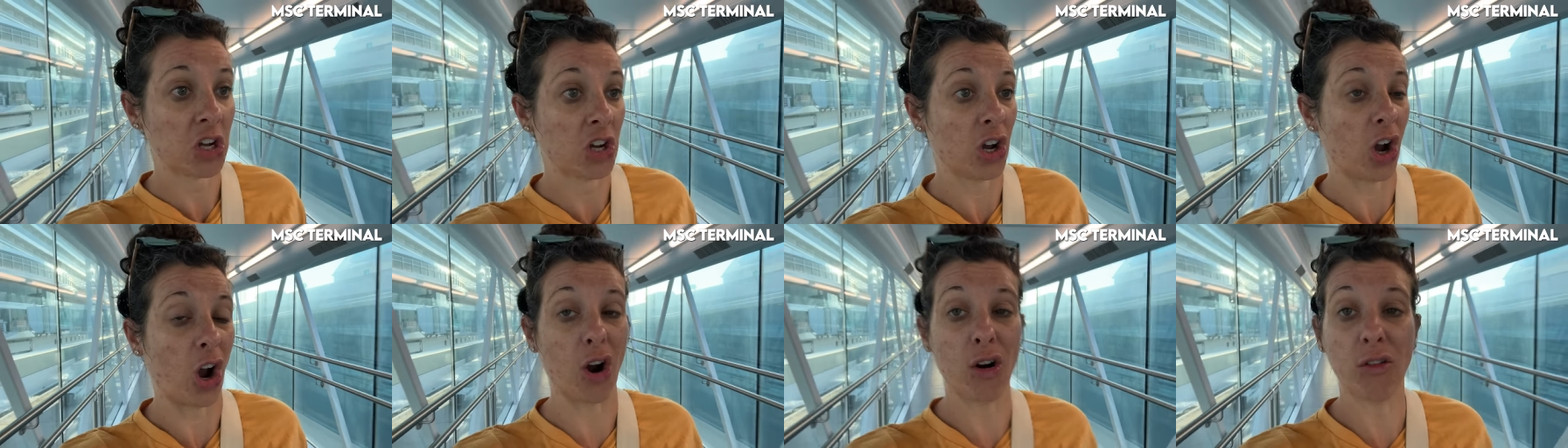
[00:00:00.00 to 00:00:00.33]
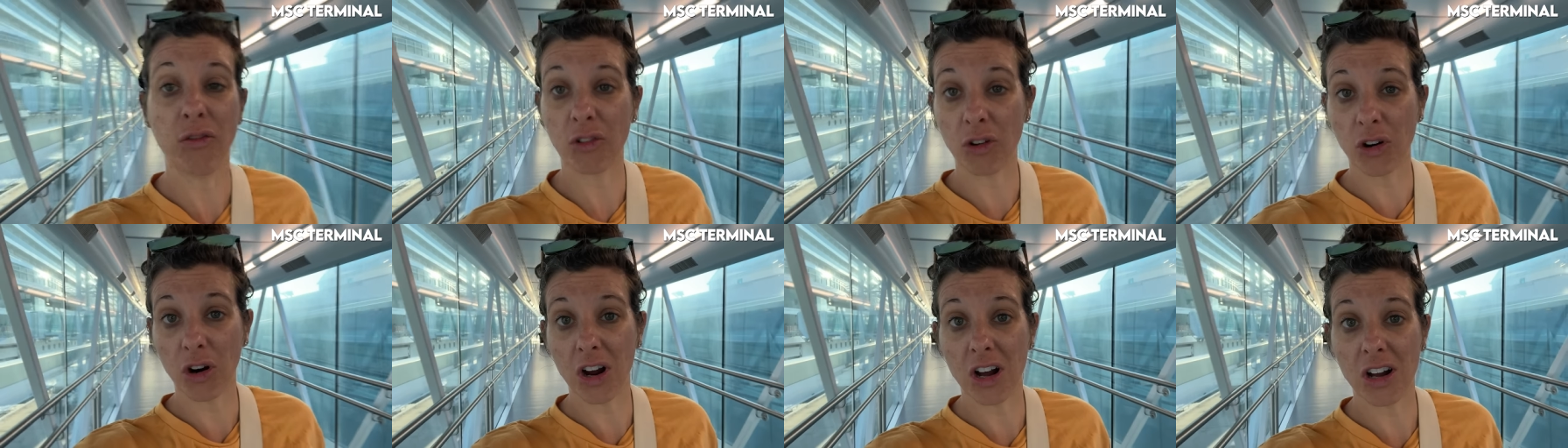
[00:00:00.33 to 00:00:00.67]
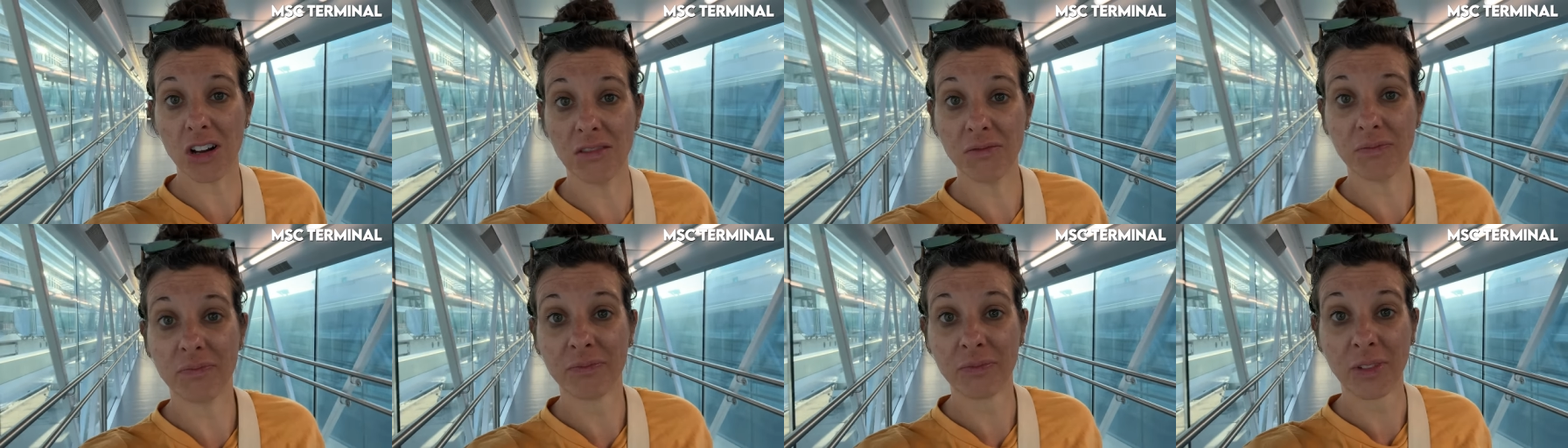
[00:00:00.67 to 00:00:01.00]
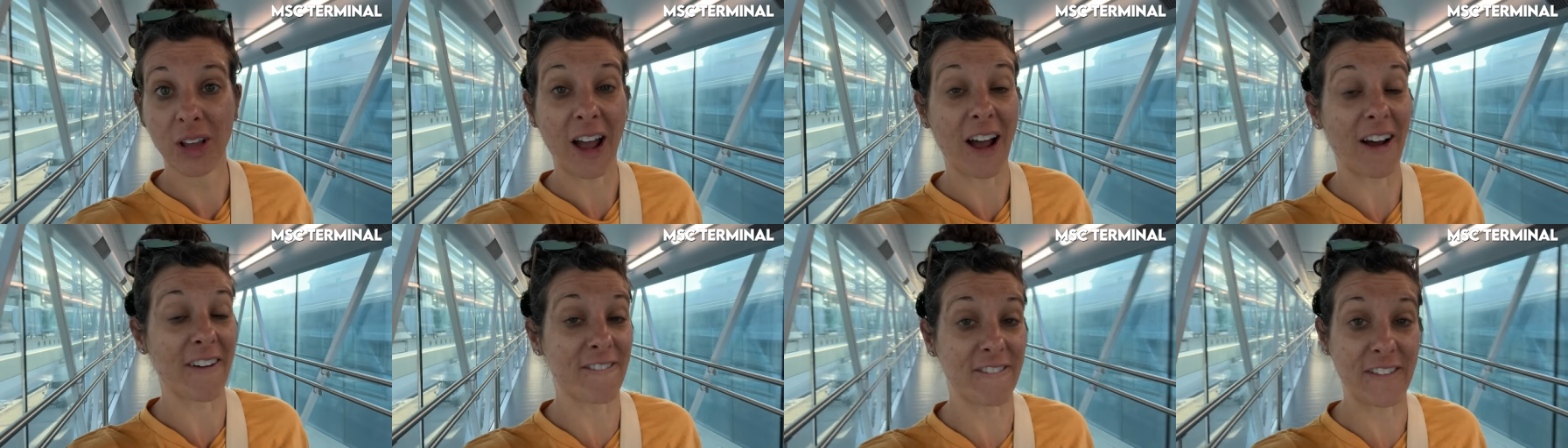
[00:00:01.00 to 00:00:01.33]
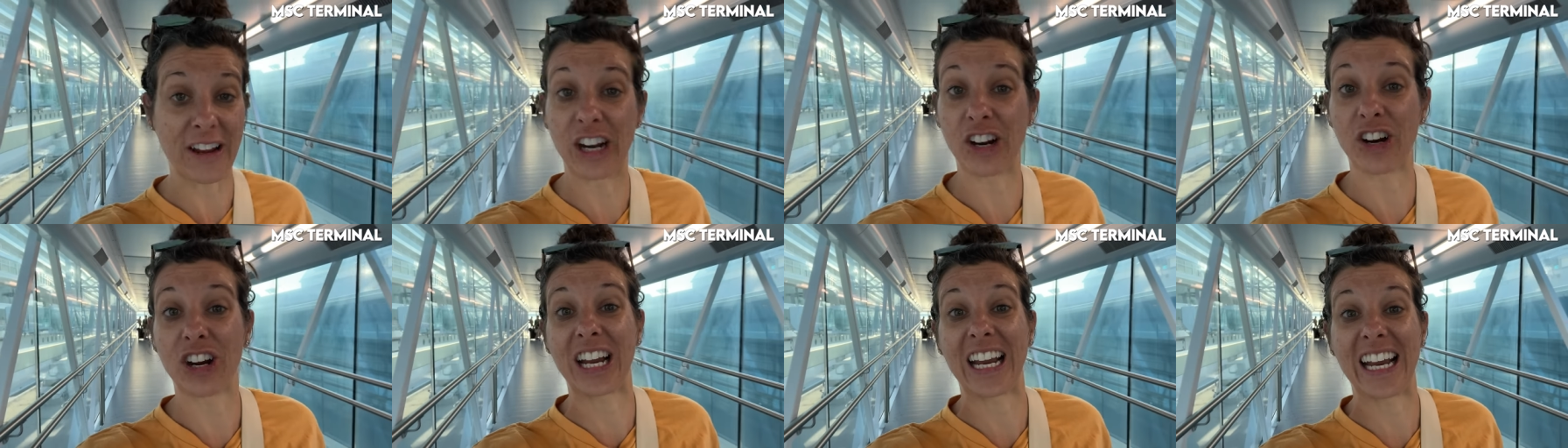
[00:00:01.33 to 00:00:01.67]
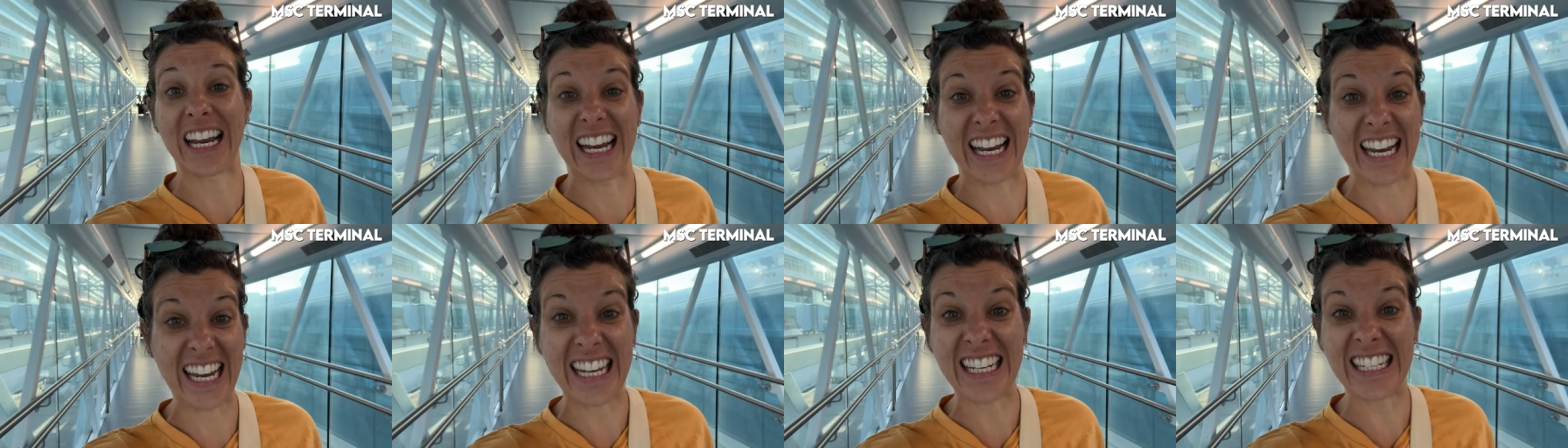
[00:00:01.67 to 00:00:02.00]
overall, a very
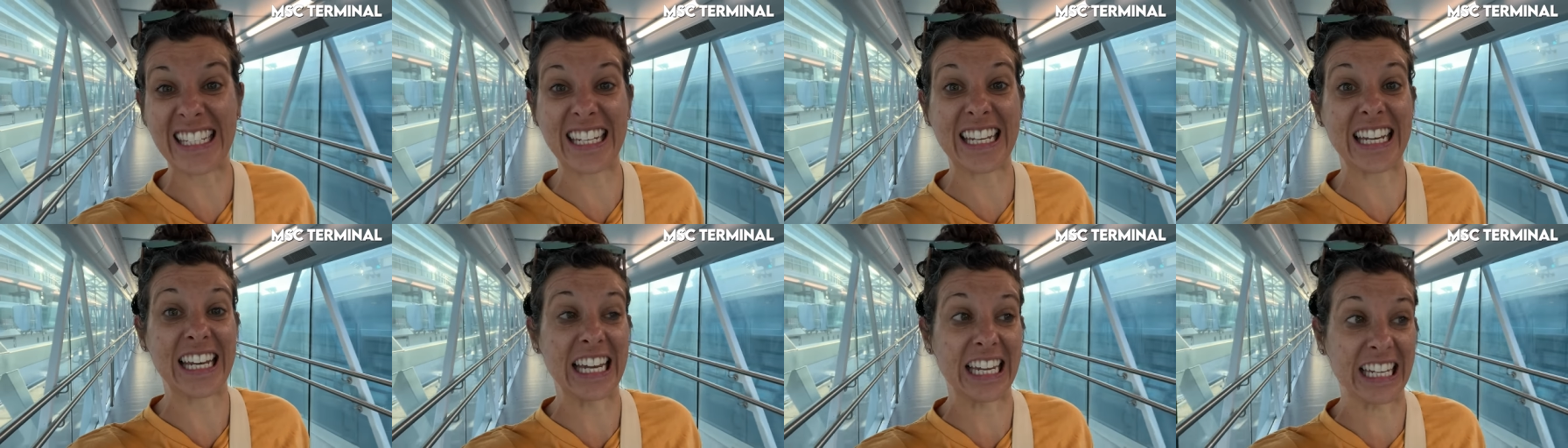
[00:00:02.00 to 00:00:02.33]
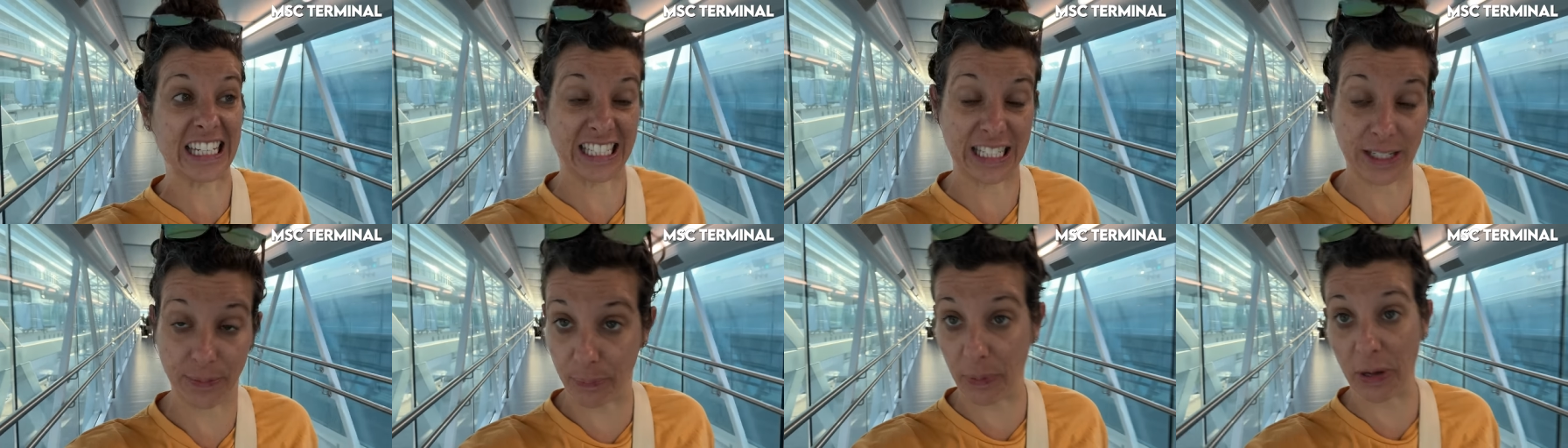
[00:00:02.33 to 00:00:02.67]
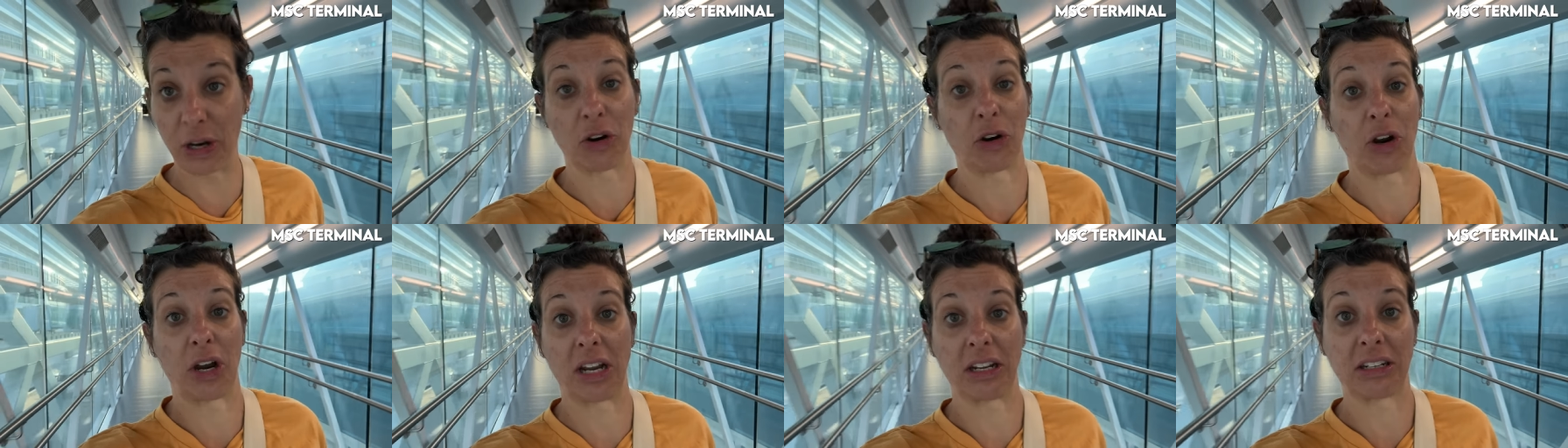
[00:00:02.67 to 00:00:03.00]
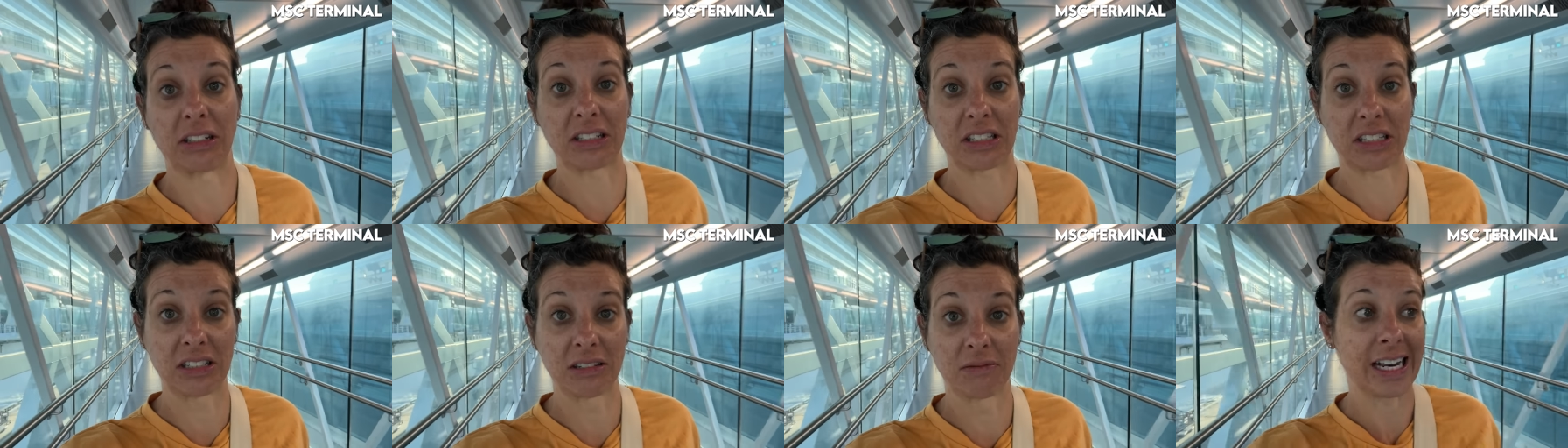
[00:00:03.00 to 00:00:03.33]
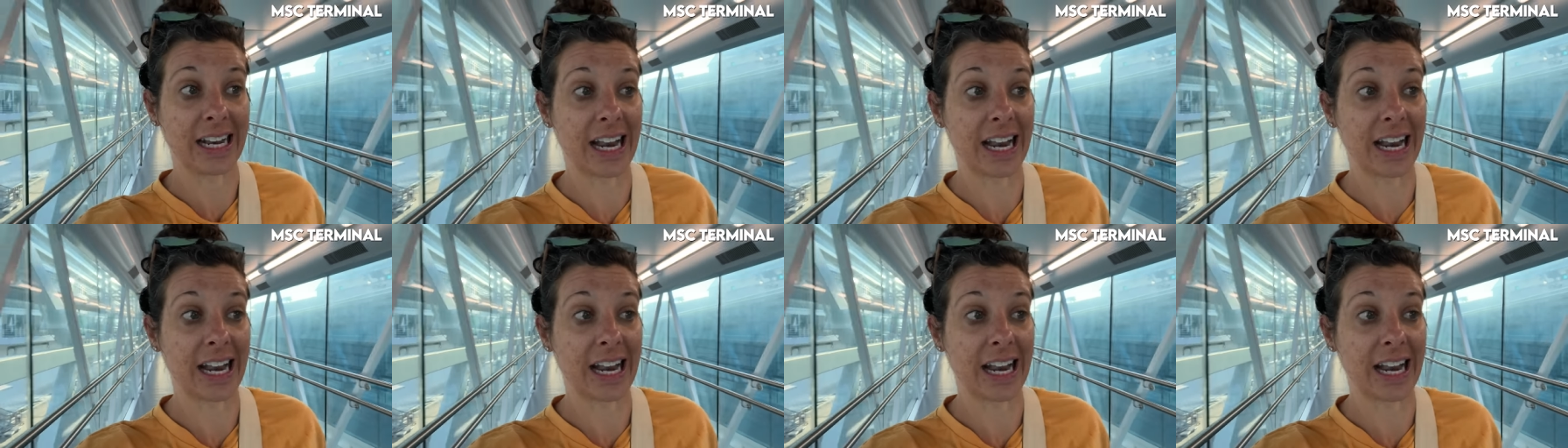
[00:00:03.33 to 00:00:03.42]
easy experience.